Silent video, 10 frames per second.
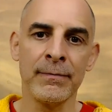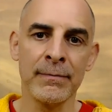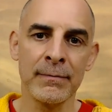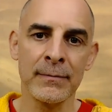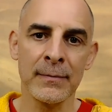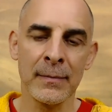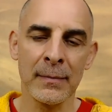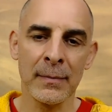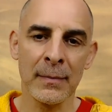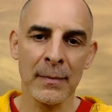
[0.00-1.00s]

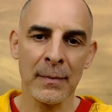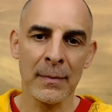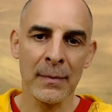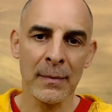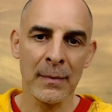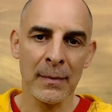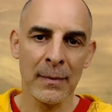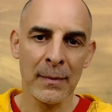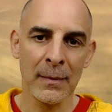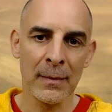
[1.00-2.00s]

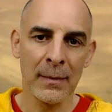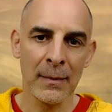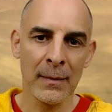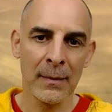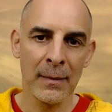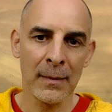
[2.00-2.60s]
(silence)